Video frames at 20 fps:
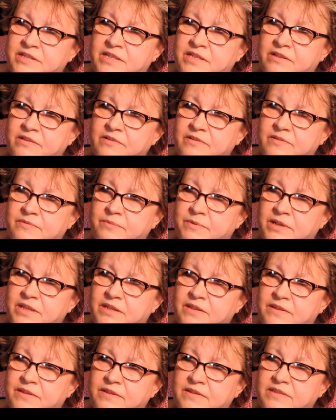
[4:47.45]
it deals
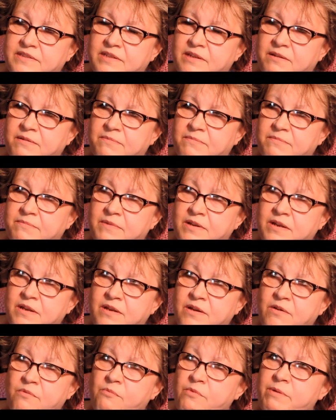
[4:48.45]
with some
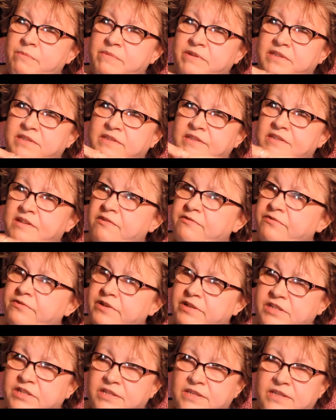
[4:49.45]
women's
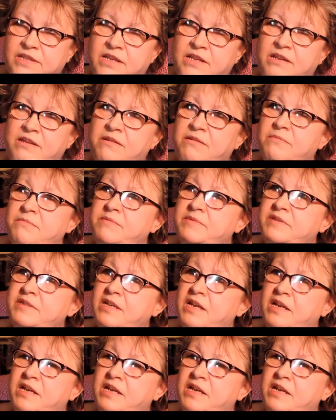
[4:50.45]
suffrage themes